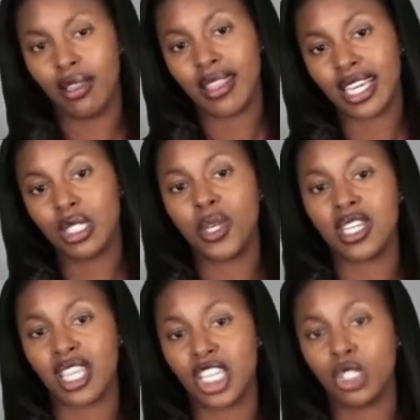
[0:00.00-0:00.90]
That's
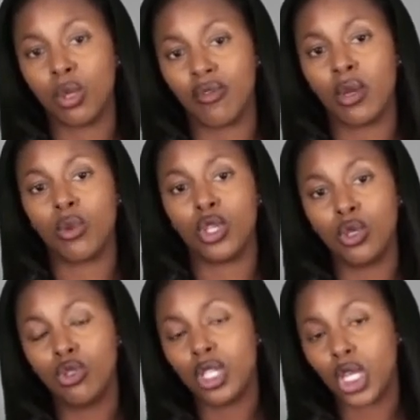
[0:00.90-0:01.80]
because HPV will
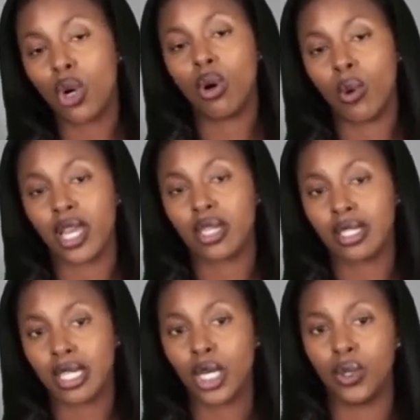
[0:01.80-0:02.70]
usually go away on
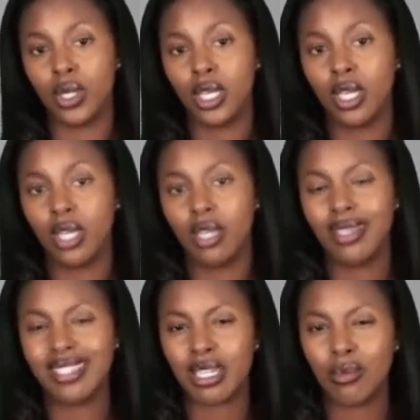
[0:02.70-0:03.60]
its own.
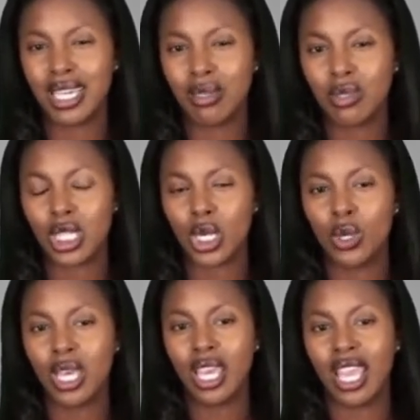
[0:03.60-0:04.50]
Sometimes,
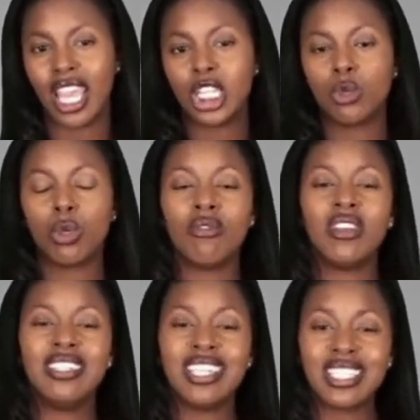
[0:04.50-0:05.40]
though,
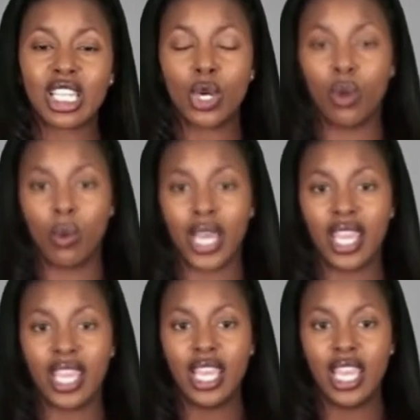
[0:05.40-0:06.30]
HPV doesn't go
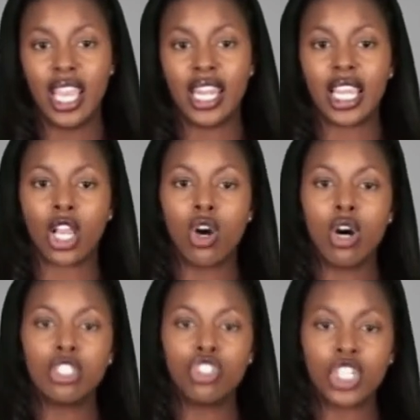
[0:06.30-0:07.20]
away, and it can
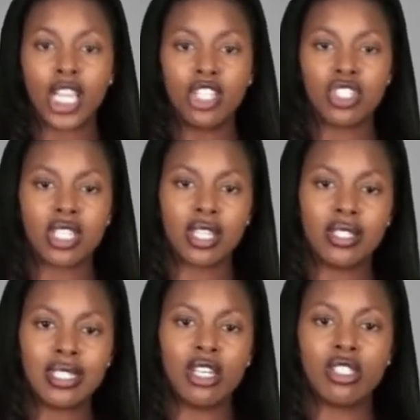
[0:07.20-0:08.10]
cause changes in the
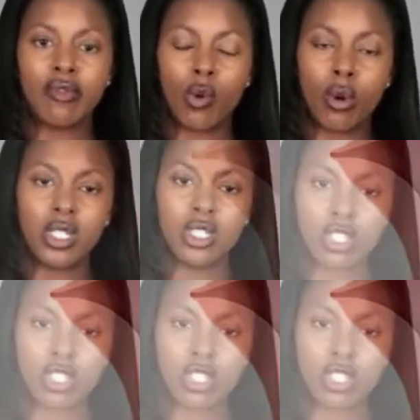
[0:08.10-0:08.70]
cells of a woman's